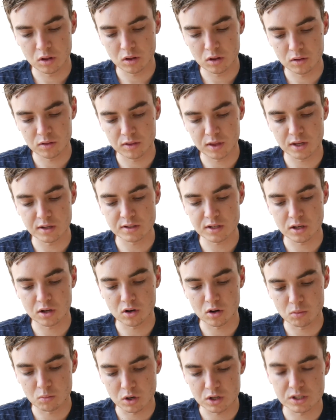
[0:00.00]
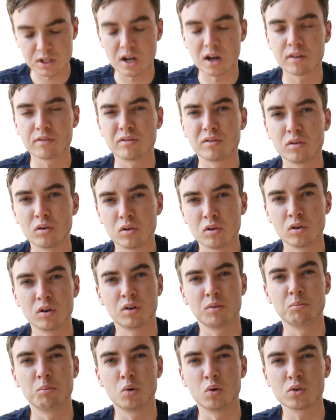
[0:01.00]
Things that you've got to watch out for
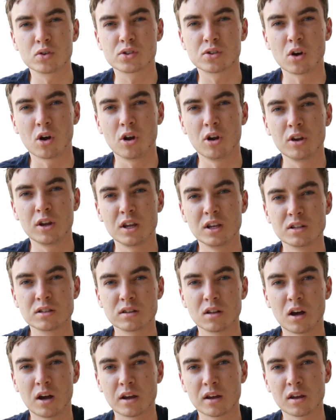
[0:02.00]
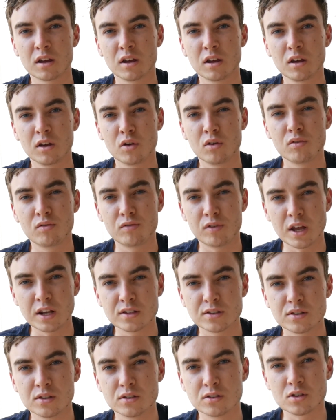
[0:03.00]
more so is like
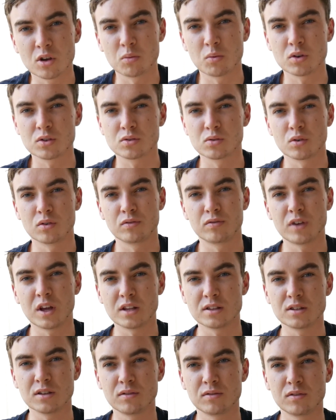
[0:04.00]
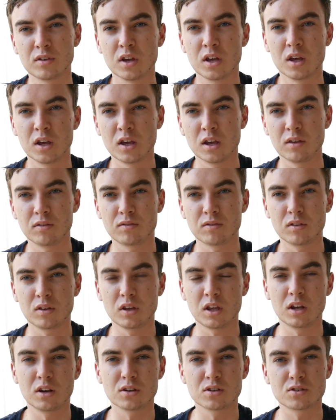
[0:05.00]
fences. So what sort of fence?
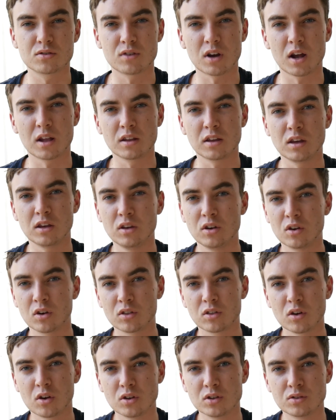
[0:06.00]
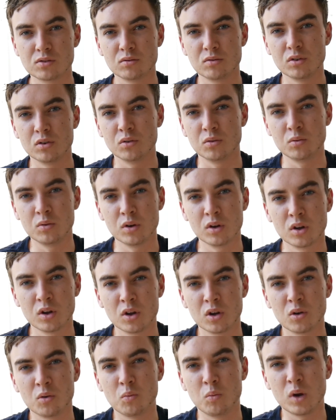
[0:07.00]
If in Australia you got those real
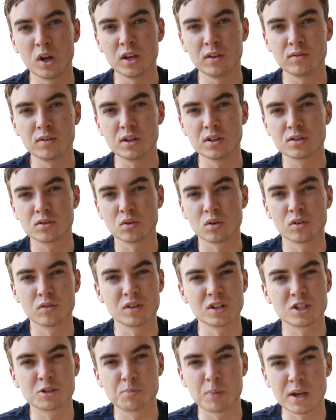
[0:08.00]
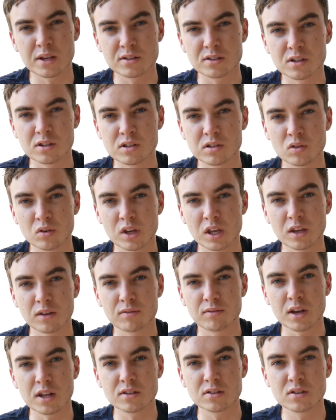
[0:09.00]
weavy sort of asbestos looking
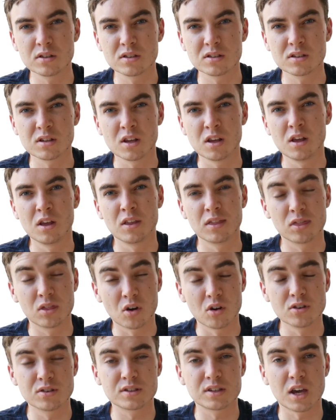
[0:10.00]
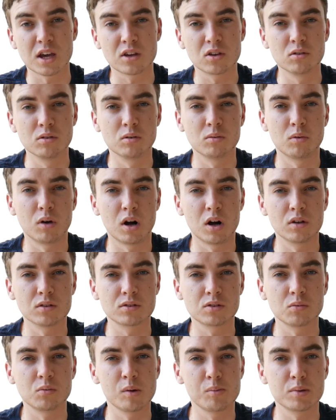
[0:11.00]
fences, those take you a while
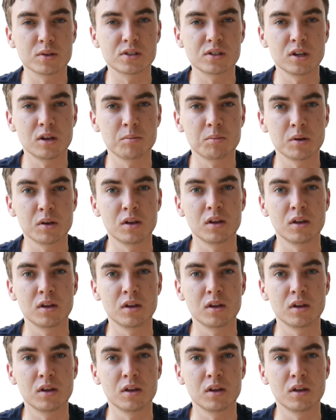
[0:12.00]
to whippersnip,